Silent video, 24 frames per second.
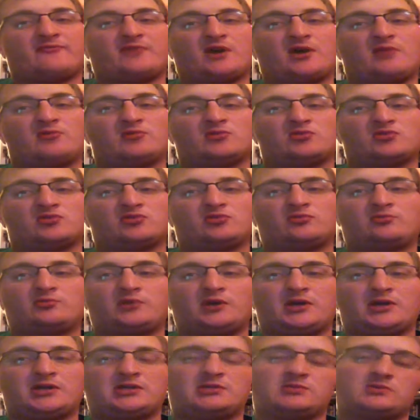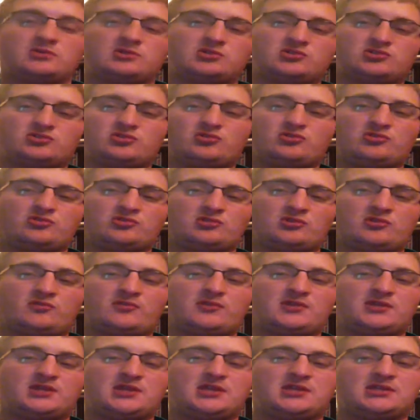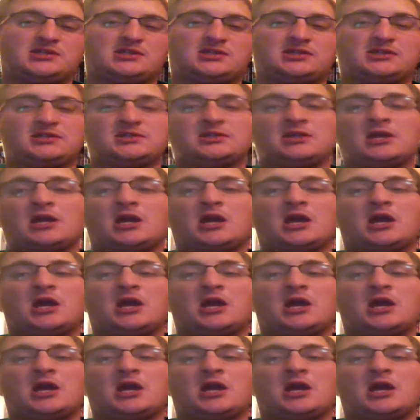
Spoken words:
Follow me on Google Plus for your Twitter notifications.